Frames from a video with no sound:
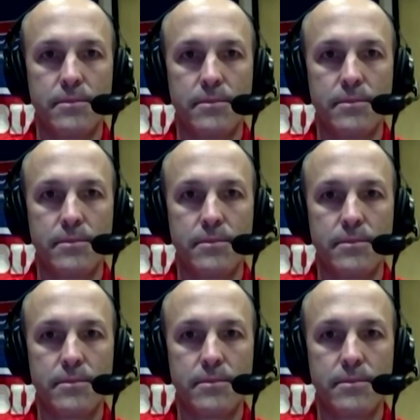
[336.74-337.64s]

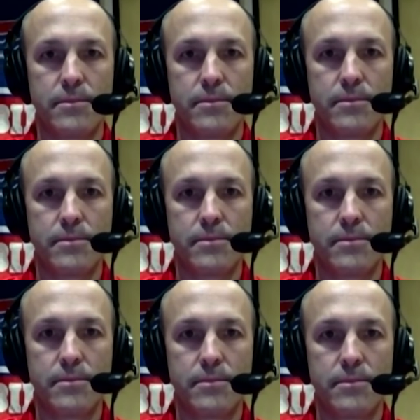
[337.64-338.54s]

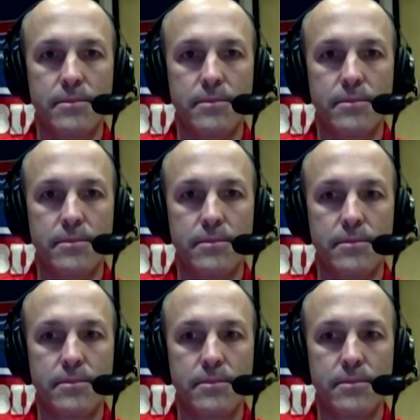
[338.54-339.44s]
No words are spoken by the person on screen.